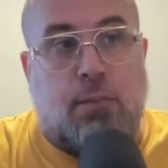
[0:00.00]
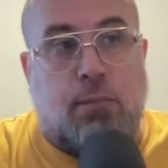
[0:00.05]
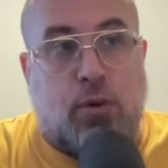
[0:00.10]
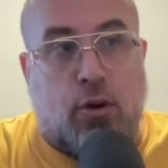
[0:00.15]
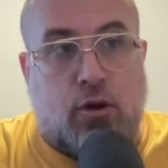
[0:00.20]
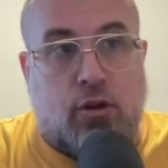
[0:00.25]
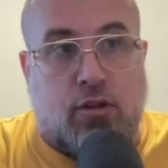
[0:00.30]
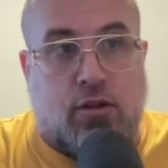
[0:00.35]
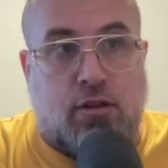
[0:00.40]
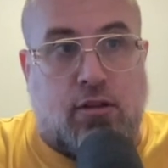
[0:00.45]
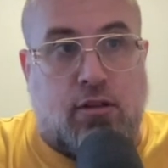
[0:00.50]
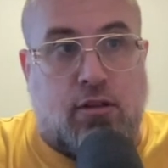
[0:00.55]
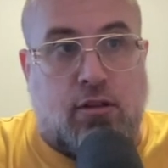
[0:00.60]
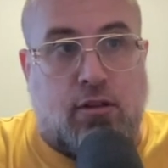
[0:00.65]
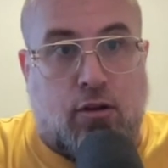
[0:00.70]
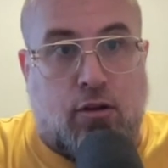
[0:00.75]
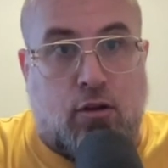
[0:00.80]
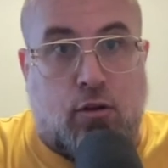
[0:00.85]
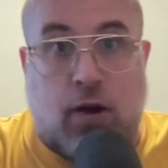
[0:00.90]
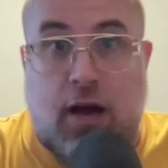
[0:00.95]

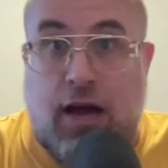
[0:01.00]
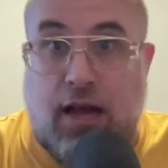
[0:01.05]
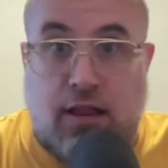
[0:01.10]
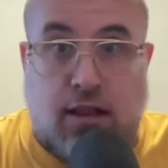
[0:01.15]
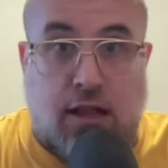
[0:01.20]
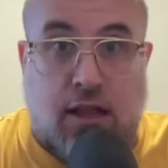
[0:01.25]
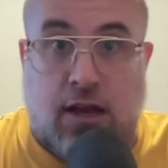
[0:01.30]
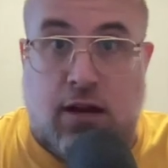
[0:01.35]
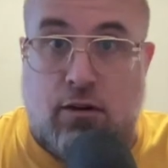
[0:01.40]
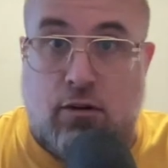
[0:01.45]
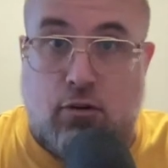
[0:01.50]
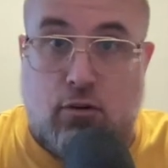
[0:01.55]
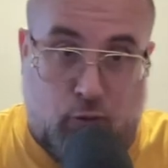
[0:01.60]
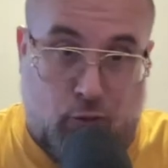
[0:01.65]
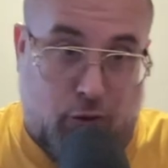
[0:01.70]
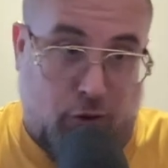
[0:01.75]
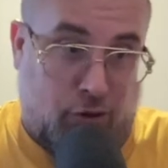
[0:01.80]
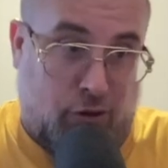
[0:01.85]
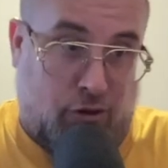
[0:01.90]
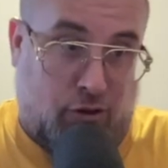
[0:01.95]
Person who had the underhook
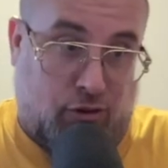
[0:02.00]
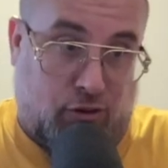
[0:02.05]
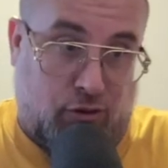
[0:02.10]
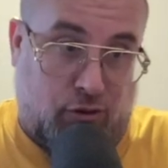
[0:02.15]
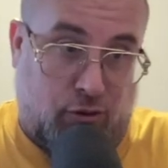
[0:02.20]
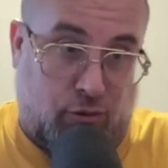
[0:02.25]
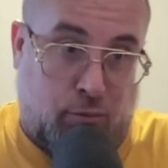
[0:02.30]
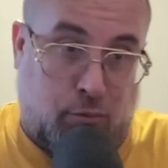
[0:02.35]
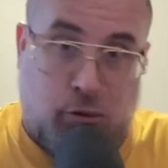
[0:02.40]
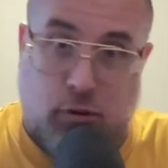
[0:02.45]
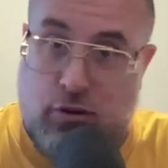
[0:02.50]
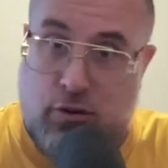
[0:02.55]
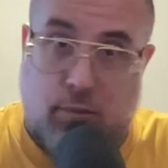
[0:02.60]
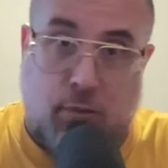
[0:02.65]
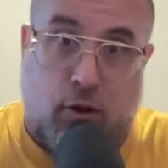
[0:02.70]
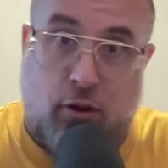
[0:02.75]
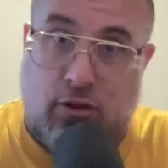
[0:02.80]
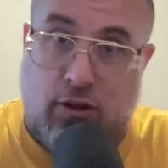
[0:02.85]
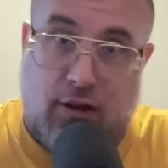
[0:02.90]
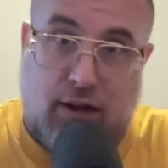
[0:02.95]
was to put them
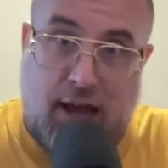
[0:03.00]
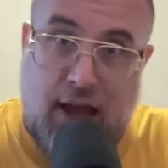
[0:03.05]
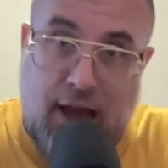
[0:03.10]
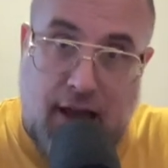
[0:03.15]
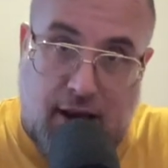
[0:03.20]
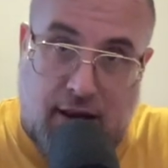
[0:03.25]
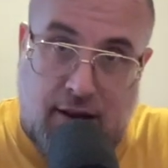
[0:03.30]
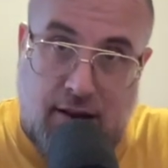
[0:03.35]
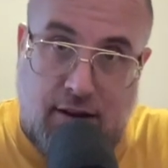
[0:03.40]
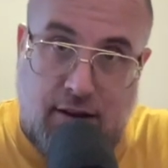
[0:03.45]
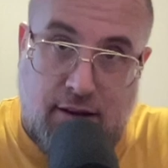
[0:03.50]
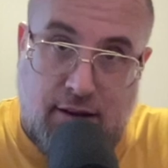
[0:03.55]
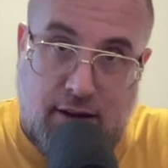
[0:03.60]
on the deck.